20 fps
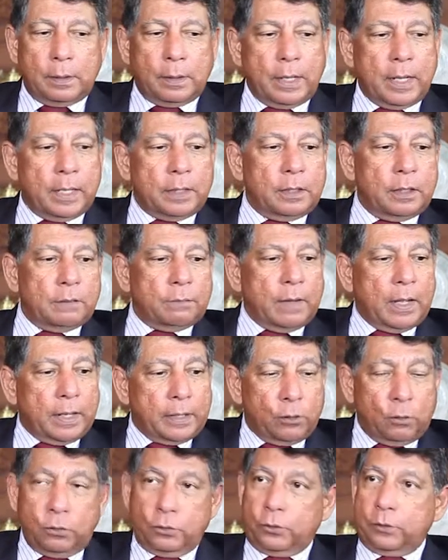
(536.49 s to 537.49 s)
And if I
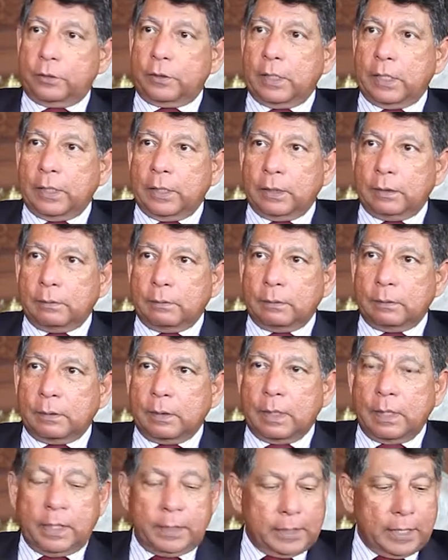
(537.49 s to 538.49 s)
also sign,
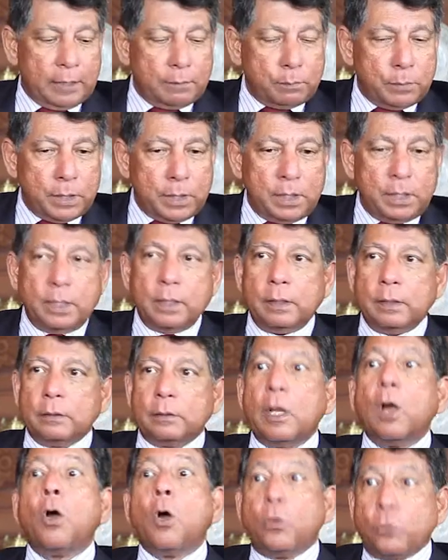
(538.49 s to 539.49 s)
I can be
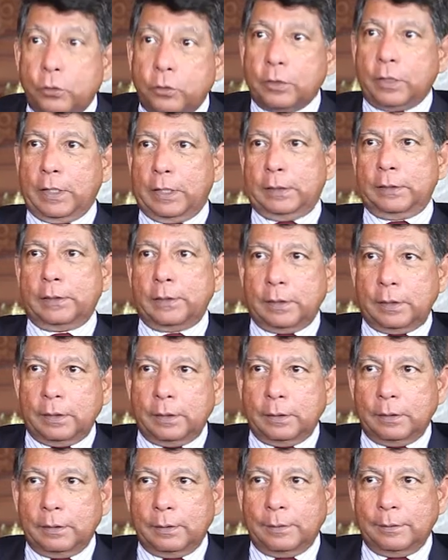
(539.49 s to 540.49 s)
the host country
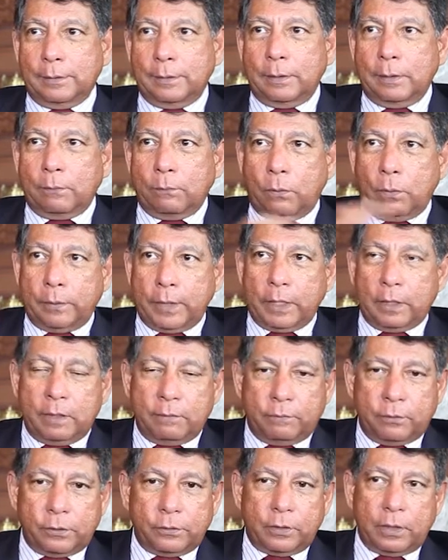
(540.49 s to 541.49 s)
for that
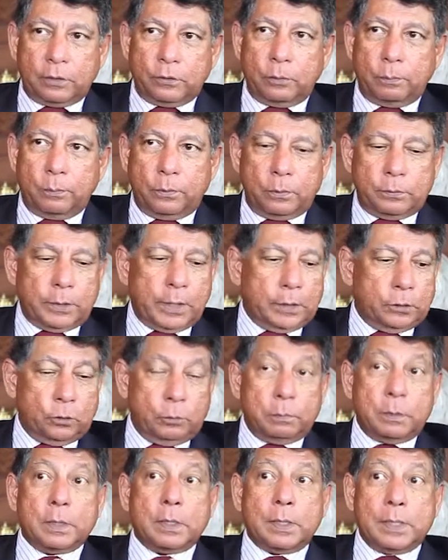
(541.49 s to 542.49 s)
infrastructure project to
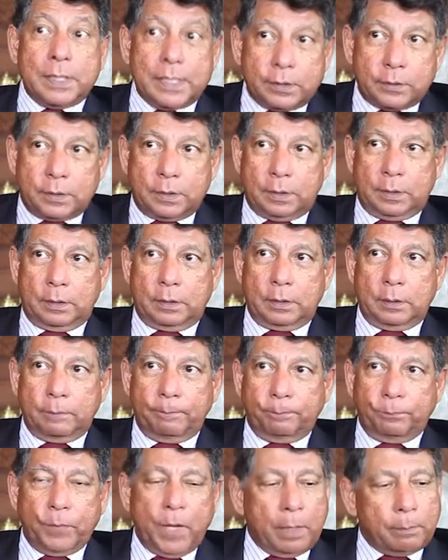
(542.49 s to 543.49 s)
be listed.
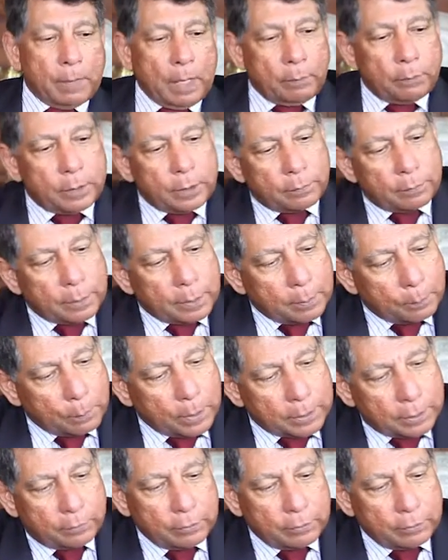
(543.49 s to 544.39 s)
Now, the